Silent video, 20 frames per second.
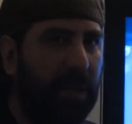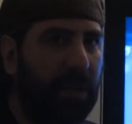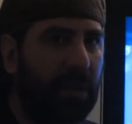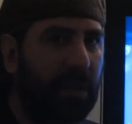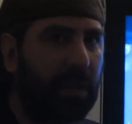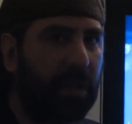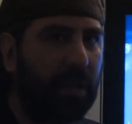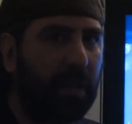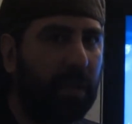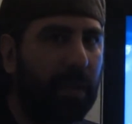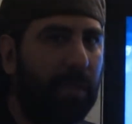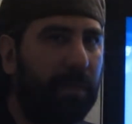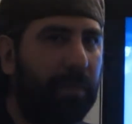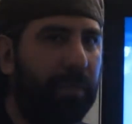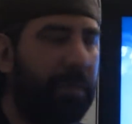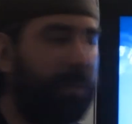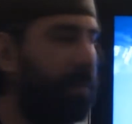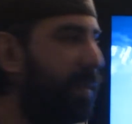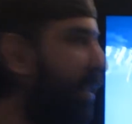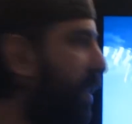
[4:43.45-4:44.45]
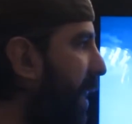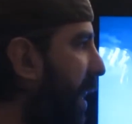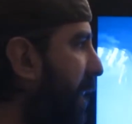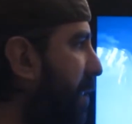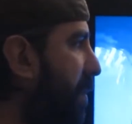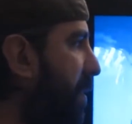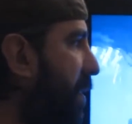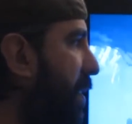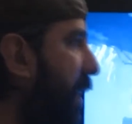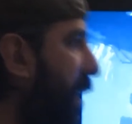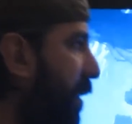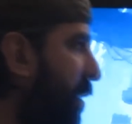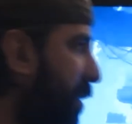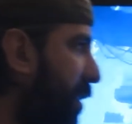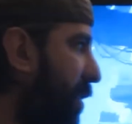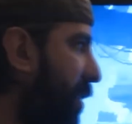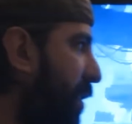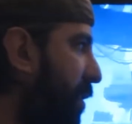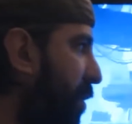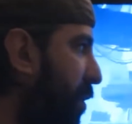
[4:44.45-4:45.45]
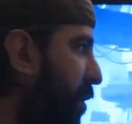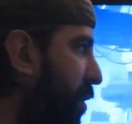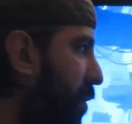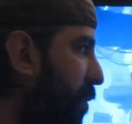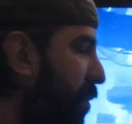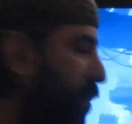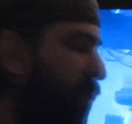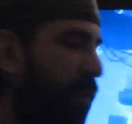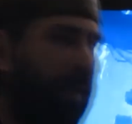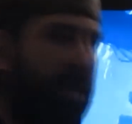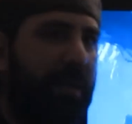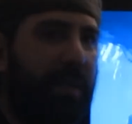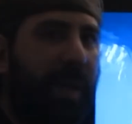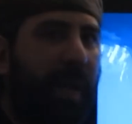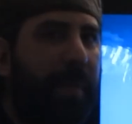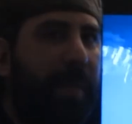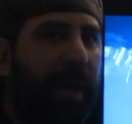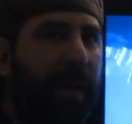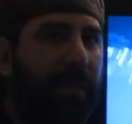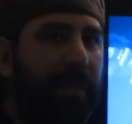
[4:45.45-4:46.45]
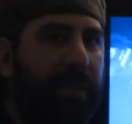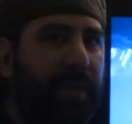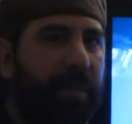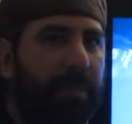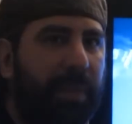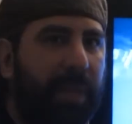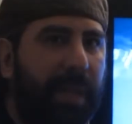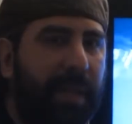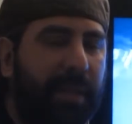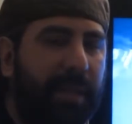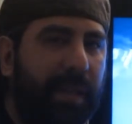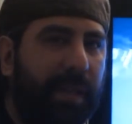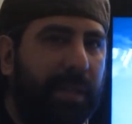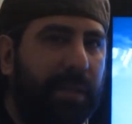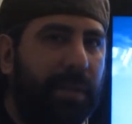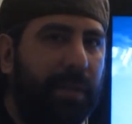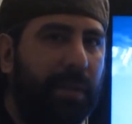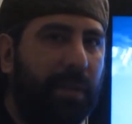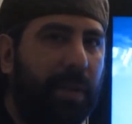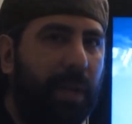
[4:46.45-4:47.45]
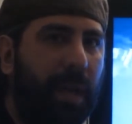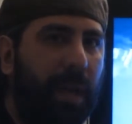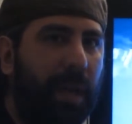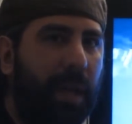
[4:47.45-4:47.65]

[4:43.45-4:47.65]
You could learn from these guys' mistakes because these are 2 of the top outfits in PlanetSide 2.